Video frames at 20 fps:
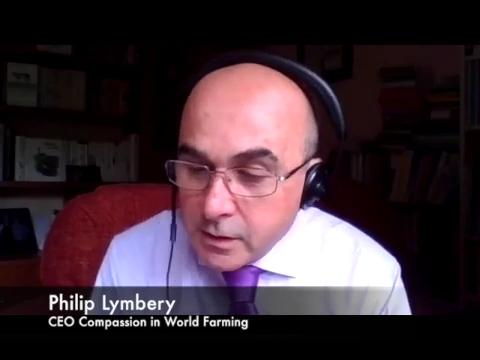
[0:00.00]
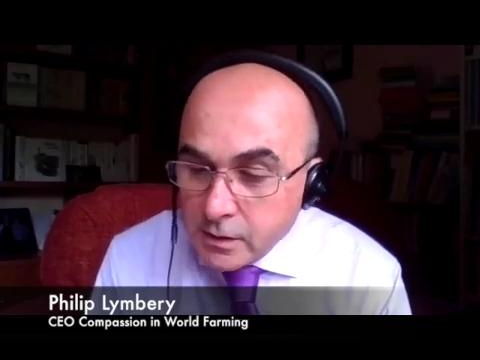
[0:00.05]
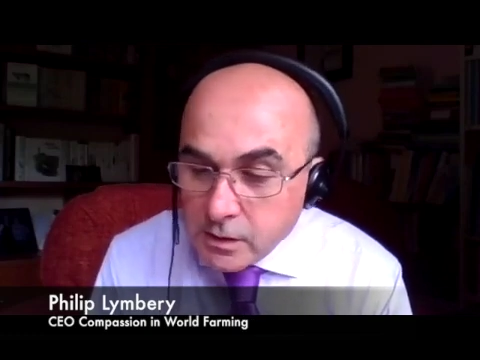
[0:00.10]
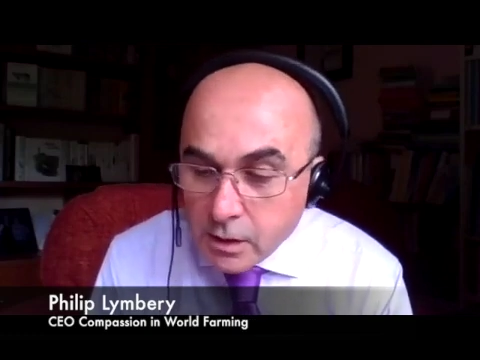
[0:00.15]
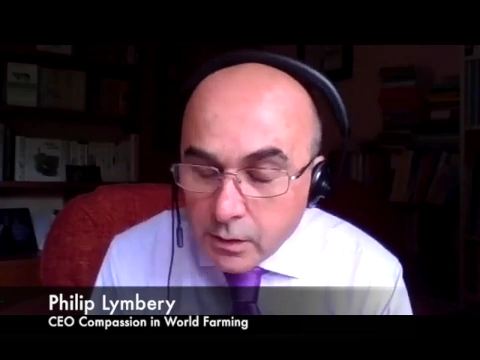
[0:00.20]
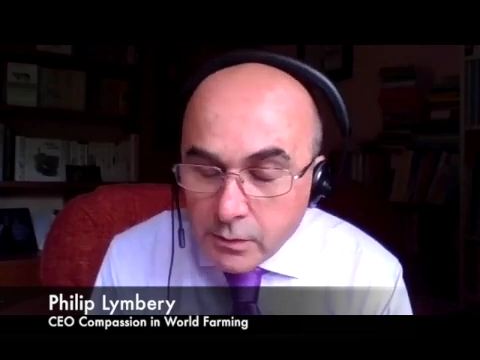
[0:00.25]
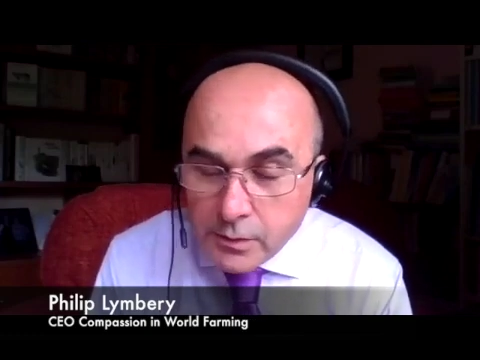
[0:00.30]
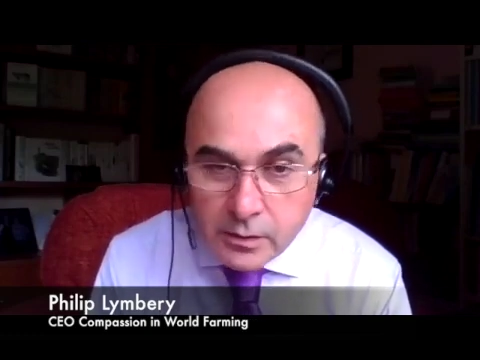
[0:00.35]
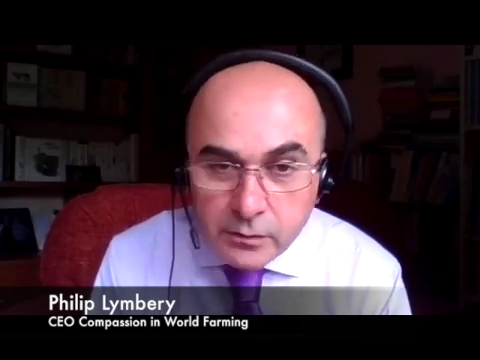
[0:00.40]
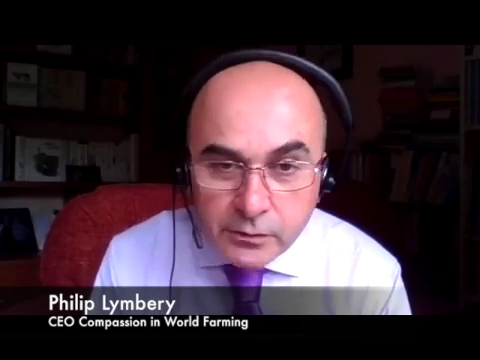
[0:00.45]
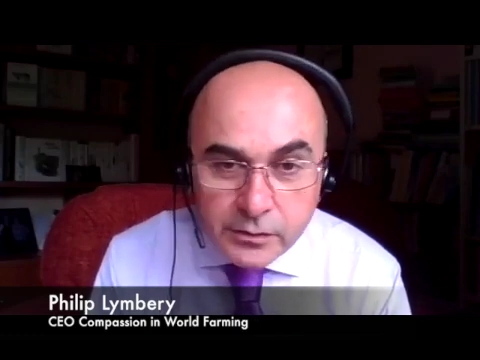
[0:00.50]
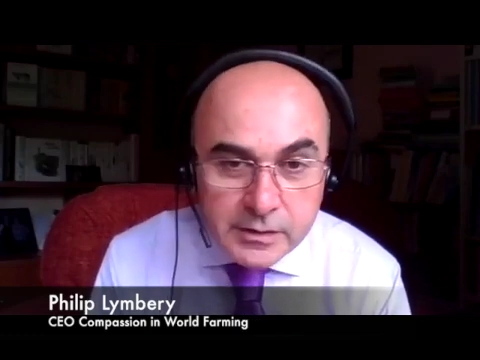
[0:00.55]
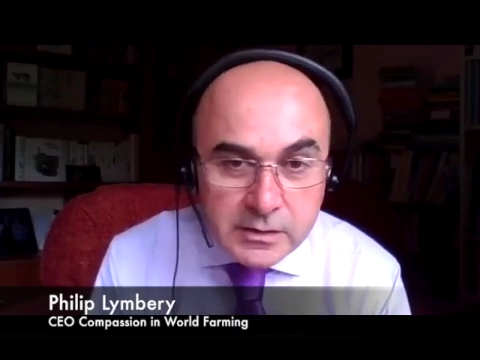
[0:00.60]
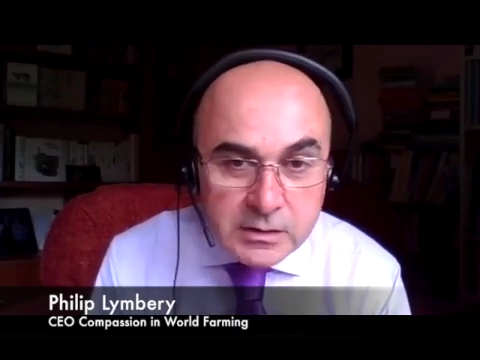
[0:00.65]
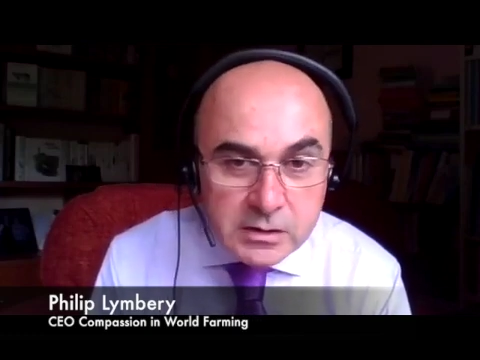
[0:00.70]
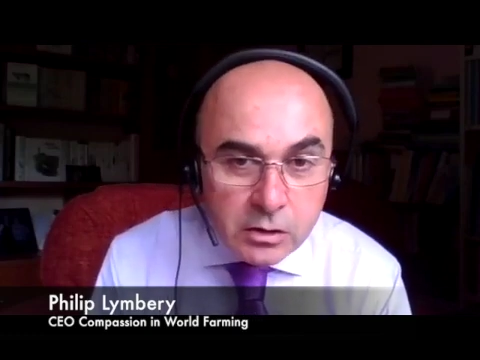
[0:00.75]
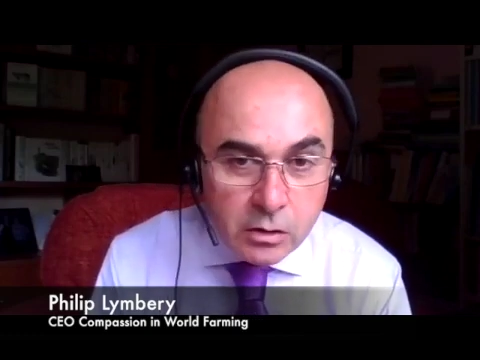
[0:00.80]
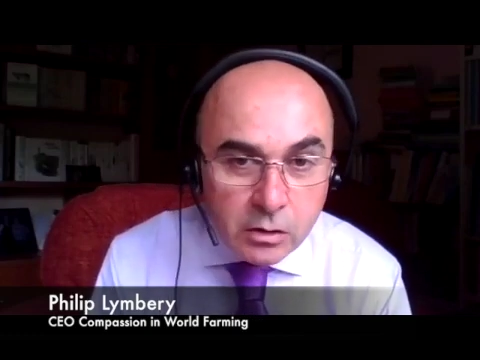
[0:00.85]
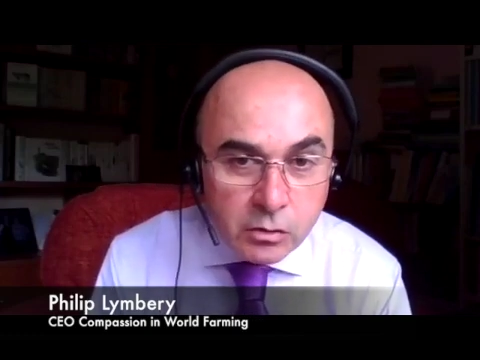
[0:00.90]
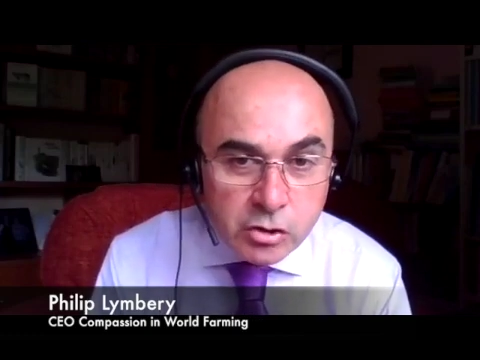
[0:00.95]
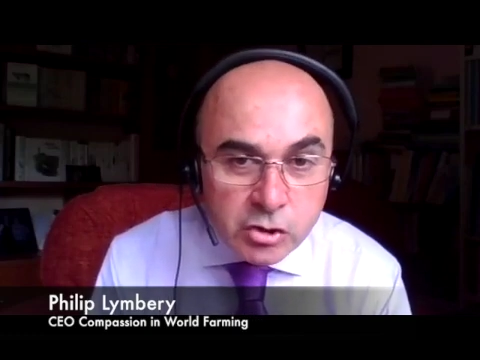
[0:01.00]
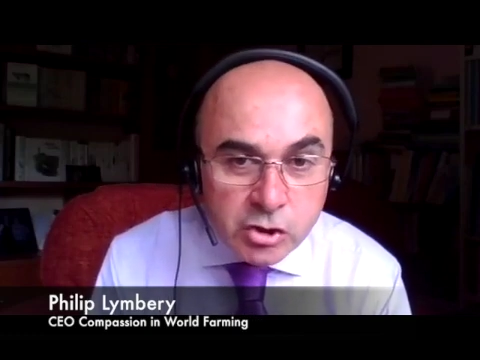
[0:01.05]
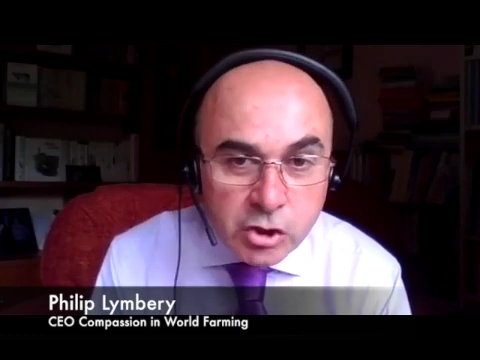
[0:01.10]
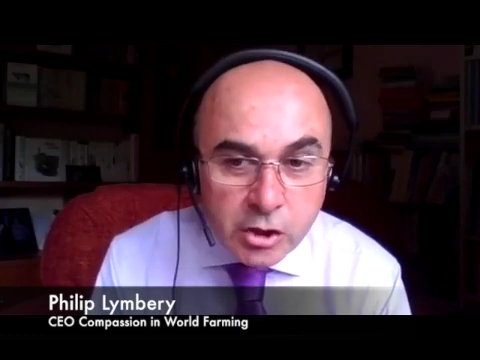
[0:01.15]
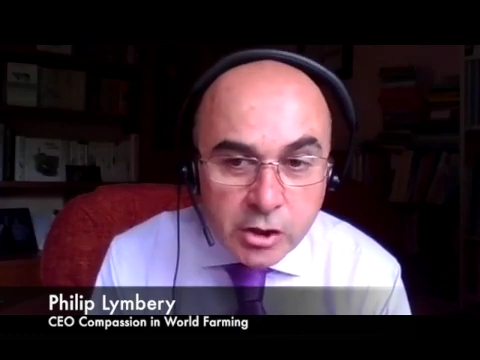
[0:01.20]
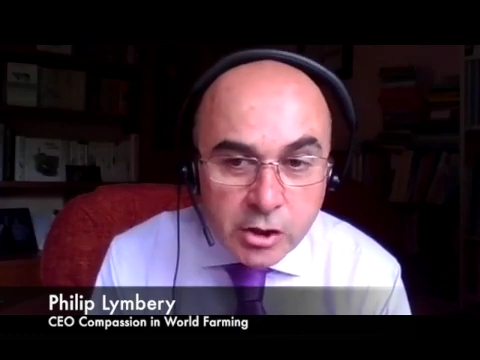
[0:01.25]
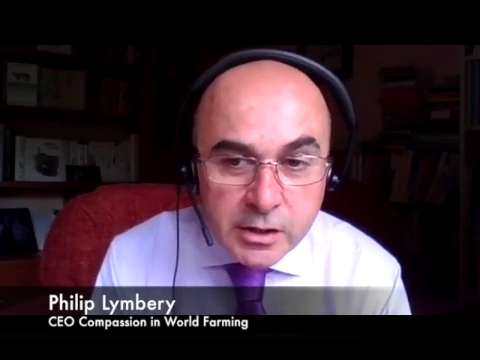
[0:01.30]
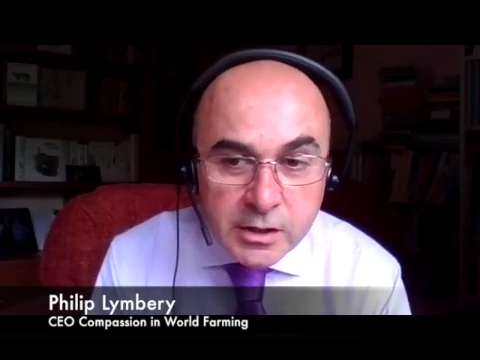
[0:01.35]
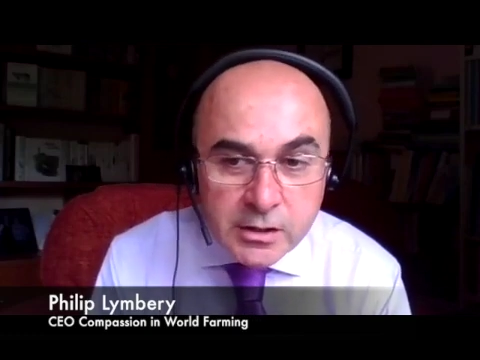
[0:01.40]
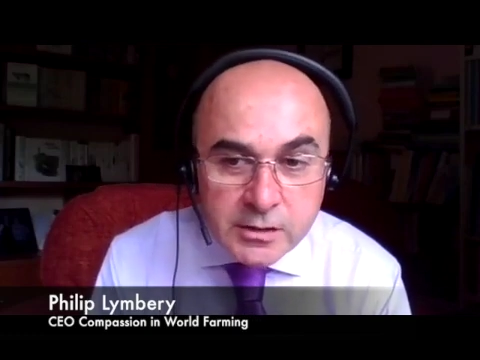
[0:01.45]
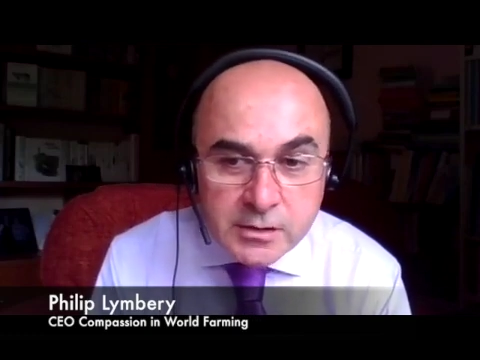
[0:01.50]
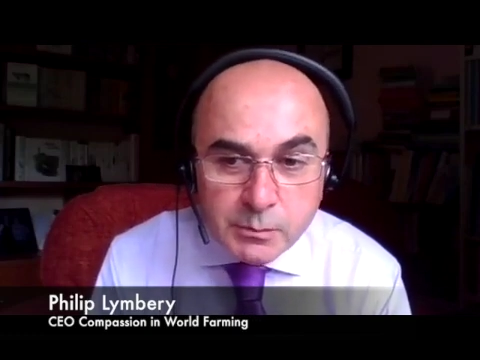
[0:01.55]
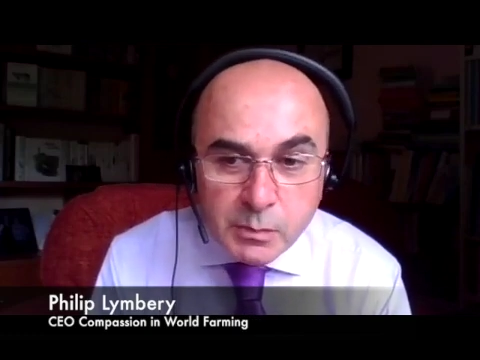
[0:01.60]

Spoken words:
going on these long journeys.